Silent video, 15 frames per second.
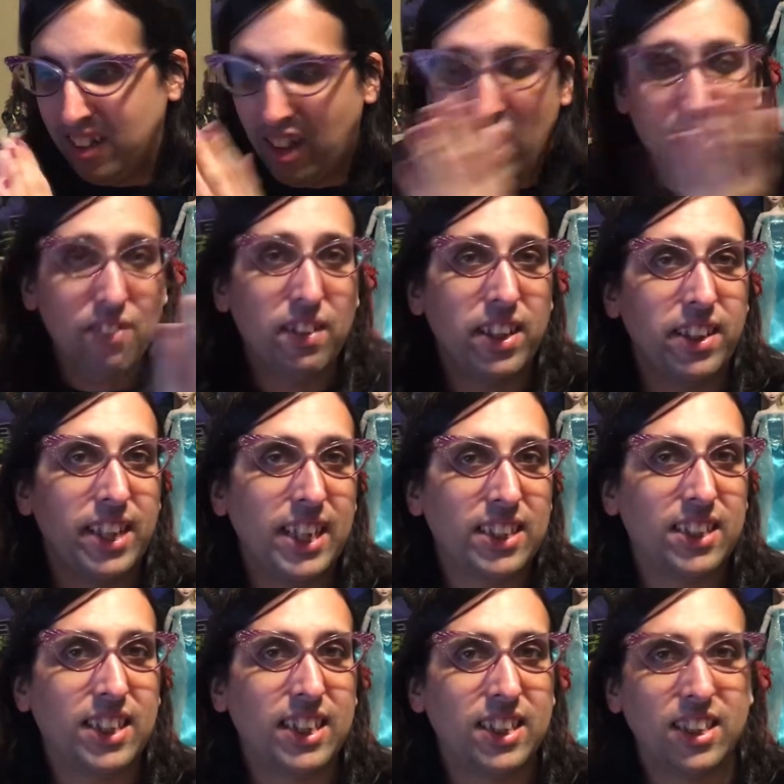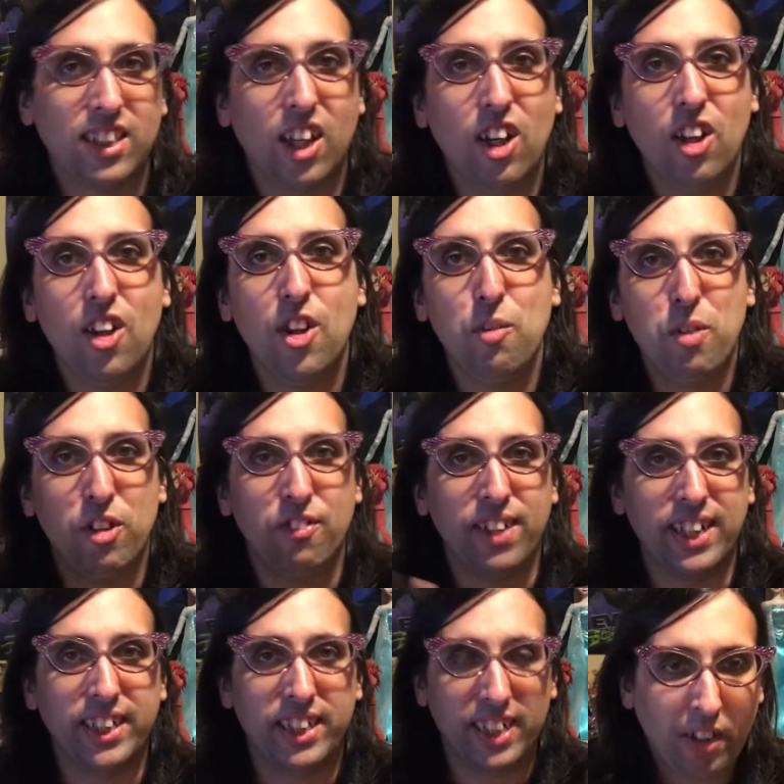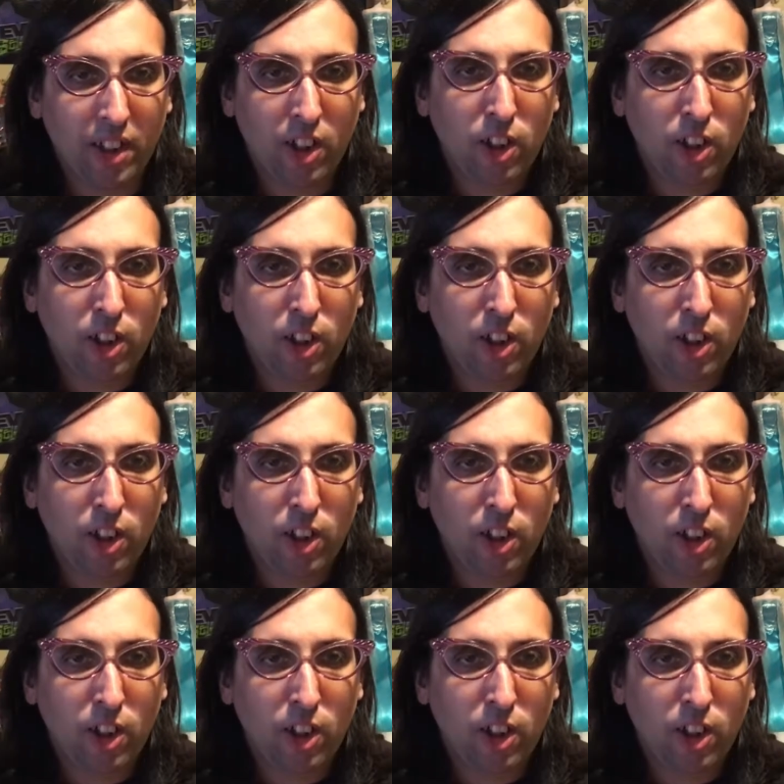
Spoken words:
all of it. That's all the movies.